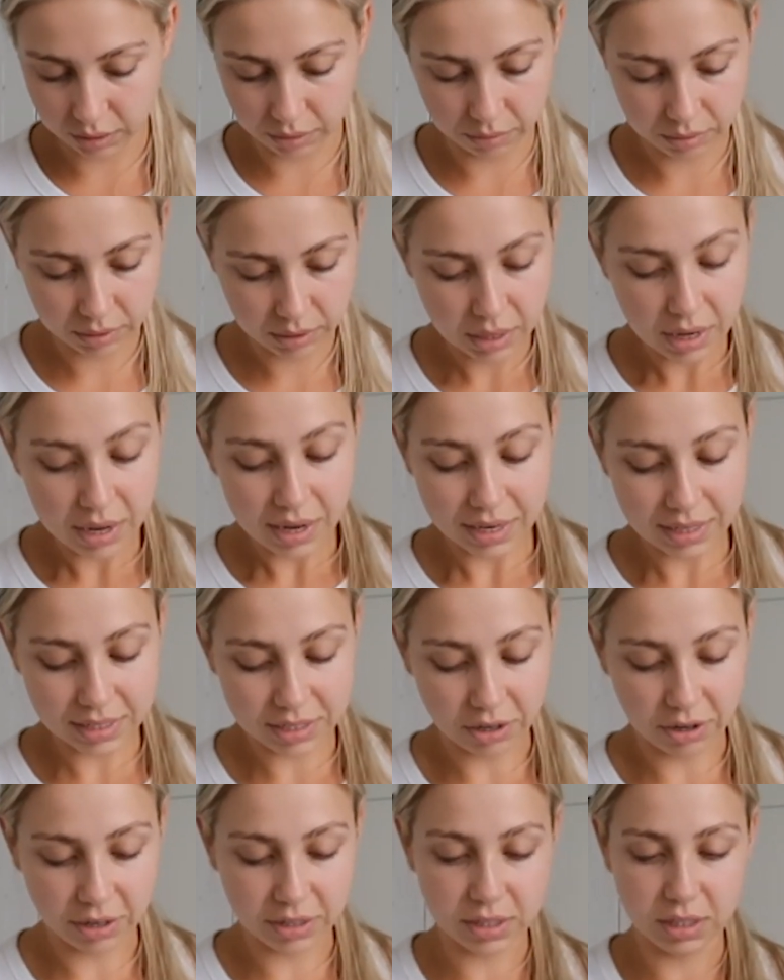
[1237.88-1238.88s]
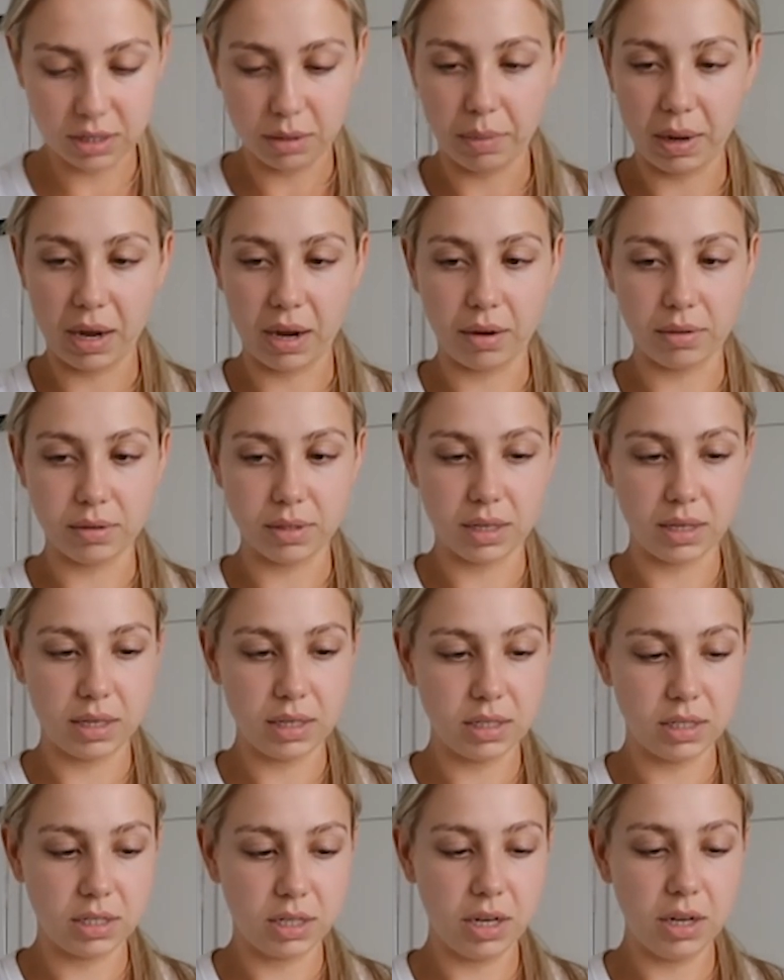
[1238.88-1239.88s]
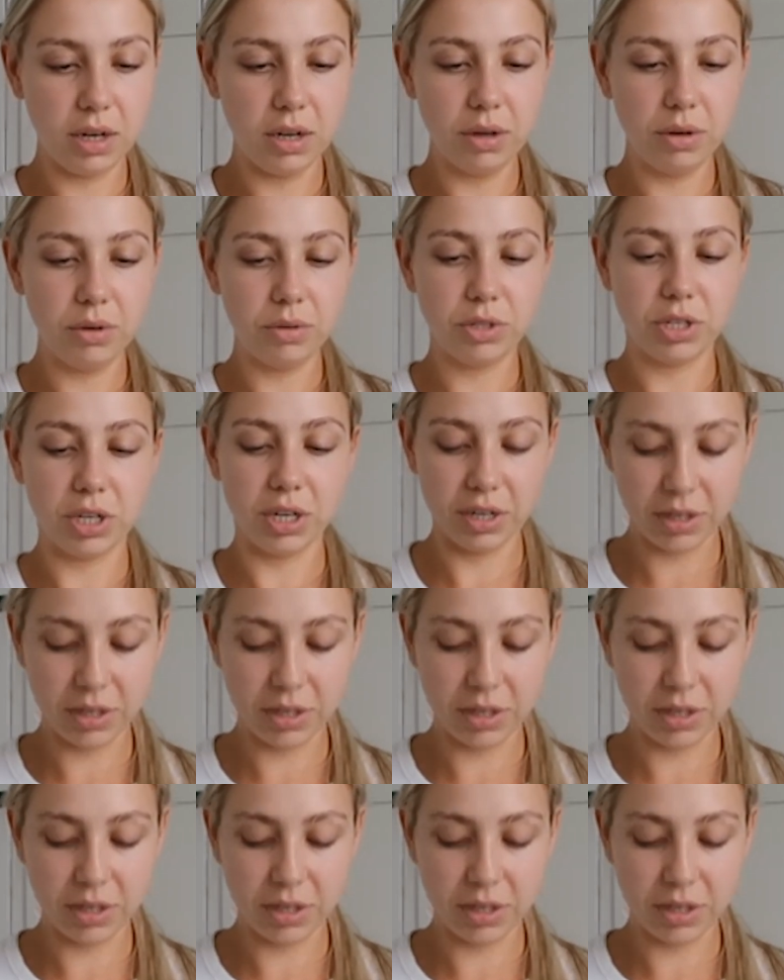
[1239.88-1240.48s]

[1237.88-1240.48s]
oh, it ties at the back. I was like, it's huge.